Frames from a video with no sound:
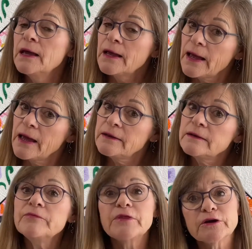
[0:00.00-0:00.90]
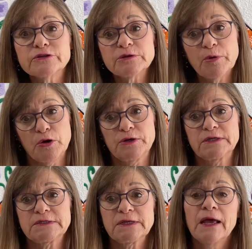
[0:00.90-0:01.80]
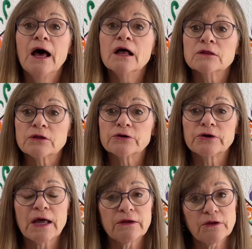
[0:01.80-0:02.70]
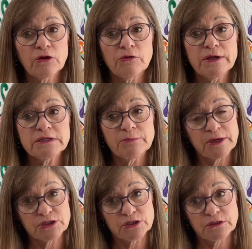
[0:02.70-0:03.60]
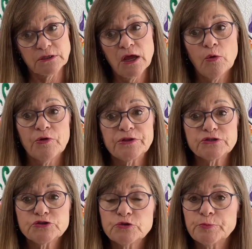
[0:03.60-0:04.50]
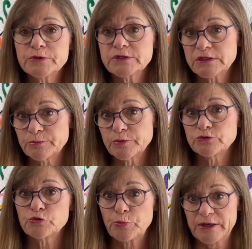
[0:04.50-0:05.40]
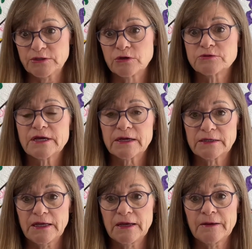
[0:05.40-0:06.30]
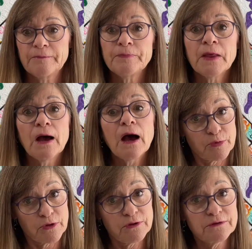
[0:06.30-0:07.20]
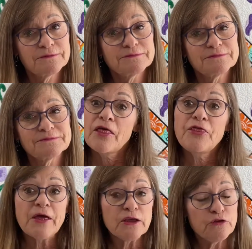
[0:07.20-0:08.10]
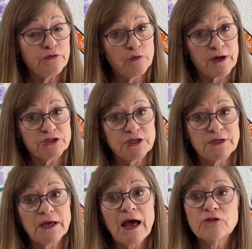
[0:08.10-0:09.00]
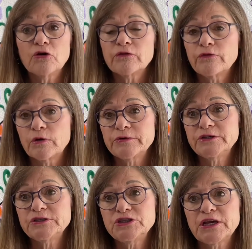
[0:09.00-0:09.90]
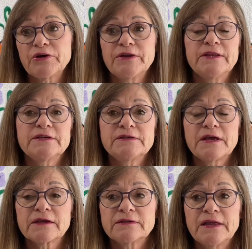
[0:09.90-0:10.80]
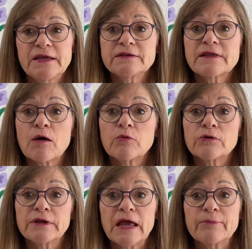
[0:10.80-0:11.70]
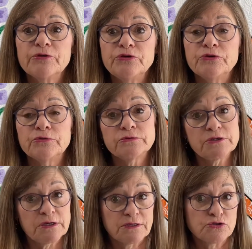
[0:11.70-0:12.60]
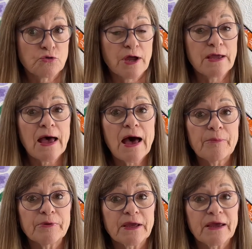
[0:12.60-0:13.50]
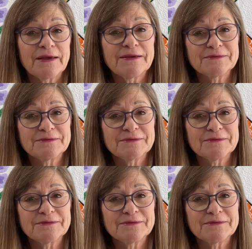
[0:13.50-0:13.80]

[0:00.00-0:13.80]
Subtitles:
And there's a bonus. Learn how to create dimension with a super simple trapunto technique. Well, thank you for watching. I look forward to sharing these techniques that will enable you to enjoy applique.